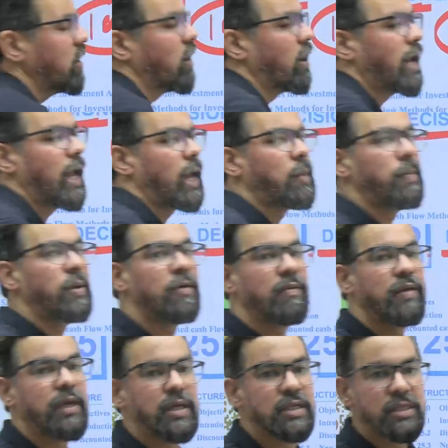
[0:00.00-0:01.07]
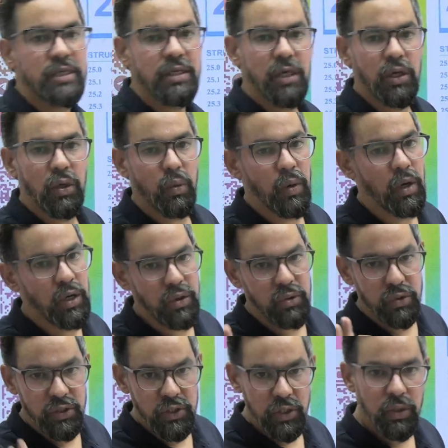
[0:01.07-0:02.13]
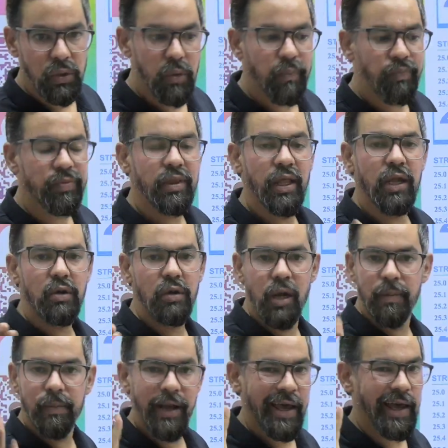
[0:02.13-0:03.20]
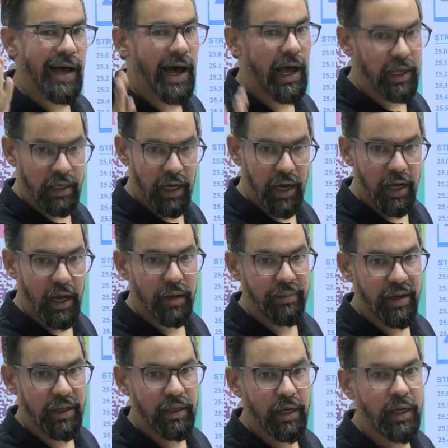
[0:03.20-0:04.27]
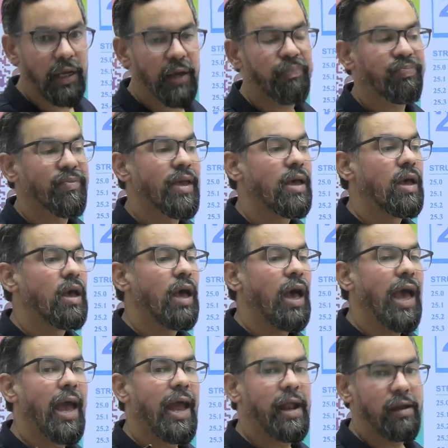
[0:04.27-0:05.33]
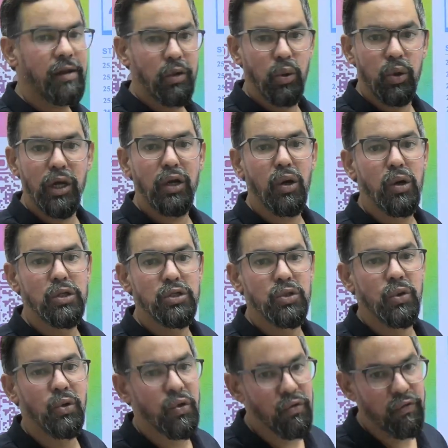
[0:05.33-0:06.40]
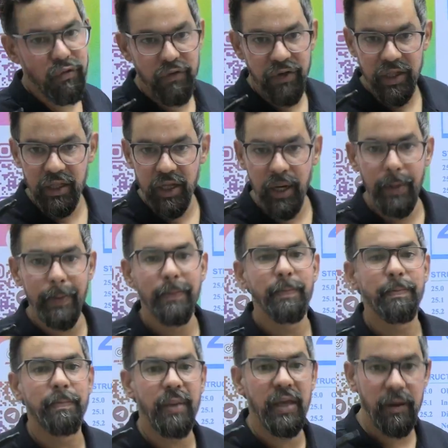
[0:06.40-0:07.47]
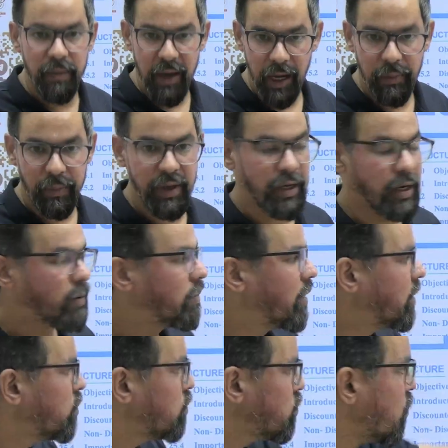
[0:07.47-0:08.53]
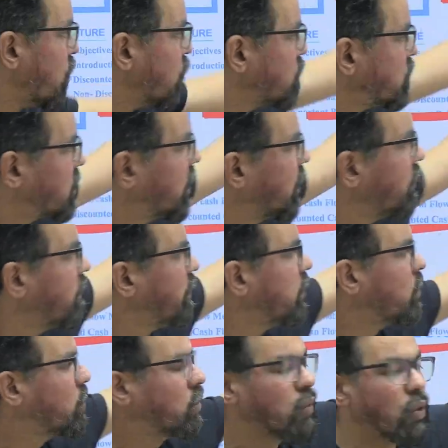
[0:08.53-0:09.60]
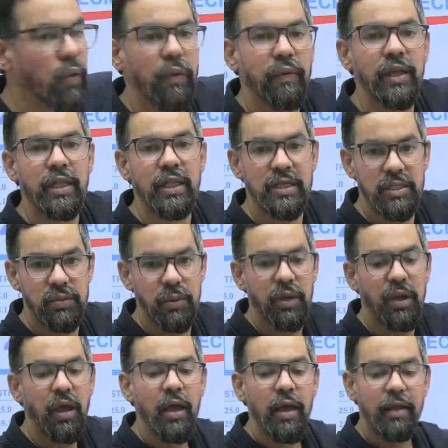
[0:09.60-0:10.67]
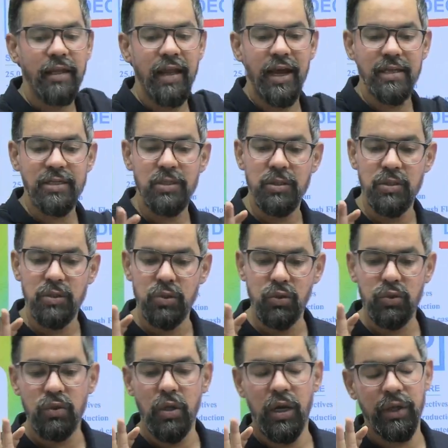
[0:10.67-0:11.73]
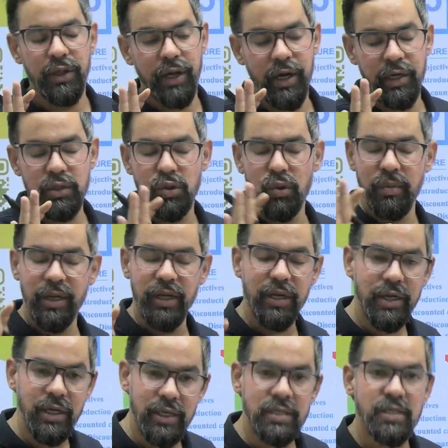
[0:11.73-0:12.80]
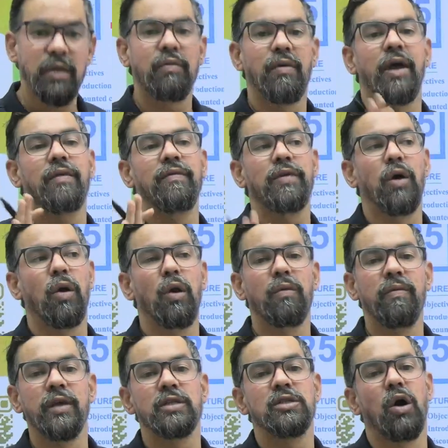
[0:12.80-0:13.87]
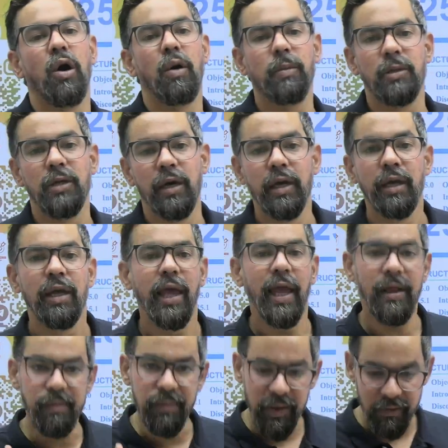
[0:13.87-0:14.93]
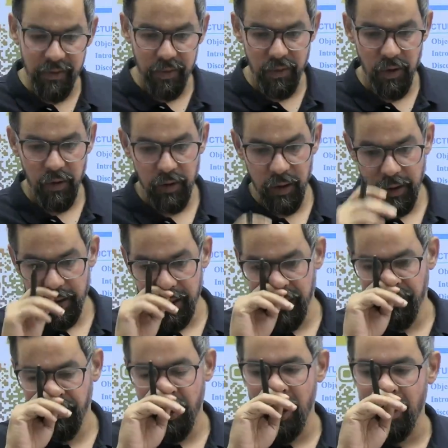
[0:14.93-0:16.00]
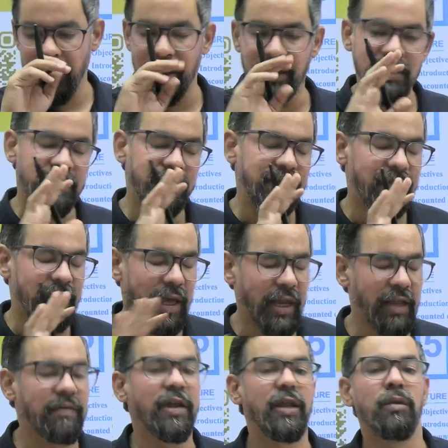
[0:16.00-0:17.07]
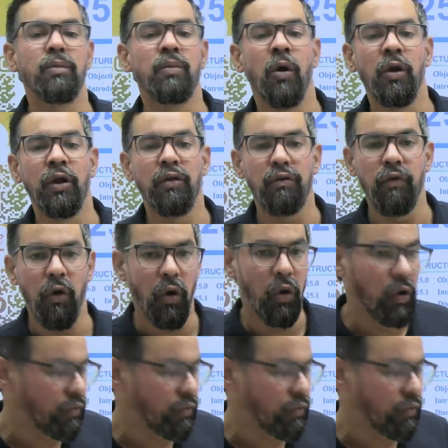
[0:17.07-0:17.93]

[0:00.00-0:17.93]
NPV is equal to 0, then you'll apply IRR method again. And you can also go with the payback period. But mostly we go with this one. There are so many reasons why we always opt NPV model. Okay? And that is very, very important for all of